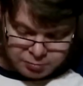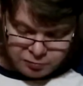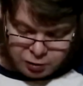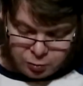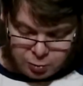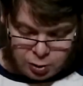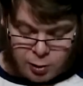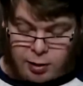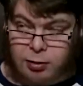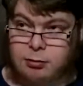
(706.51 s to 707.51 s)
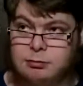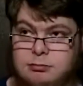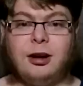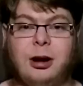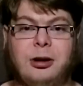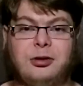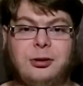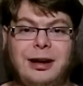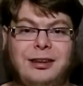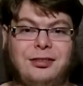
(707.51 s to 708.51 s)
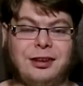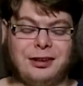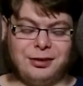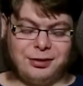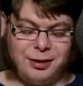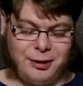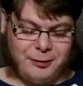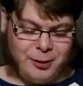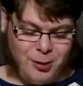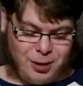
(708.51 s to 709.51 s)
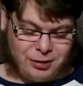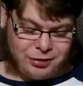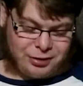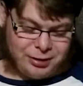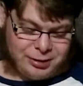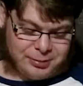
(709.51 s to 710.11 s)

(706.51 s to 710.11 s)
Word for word: fits pretty well. Alright, so next is, of course,